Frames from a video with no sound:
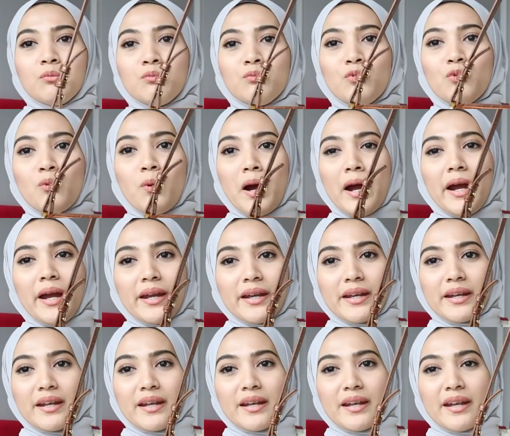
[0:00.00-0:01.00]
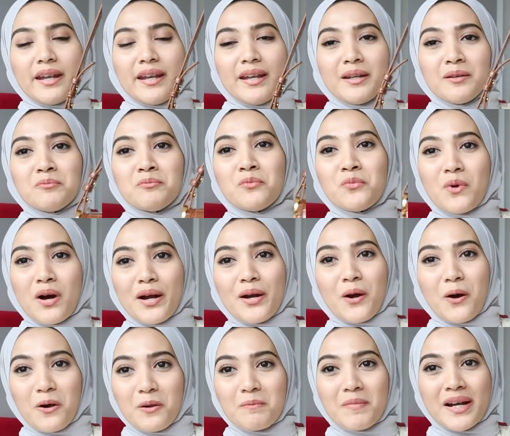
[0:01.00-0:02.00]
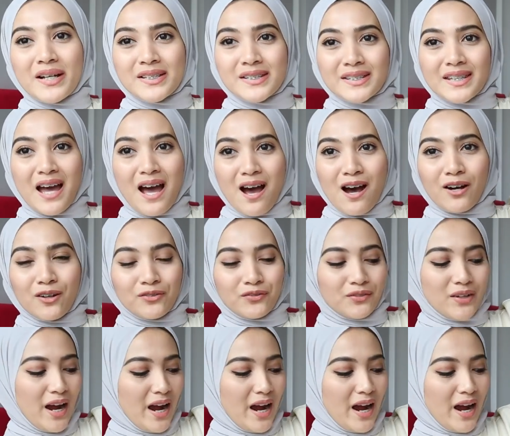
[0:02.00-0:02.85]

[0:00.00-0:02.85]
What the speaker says: Muat. Muat all my stuff,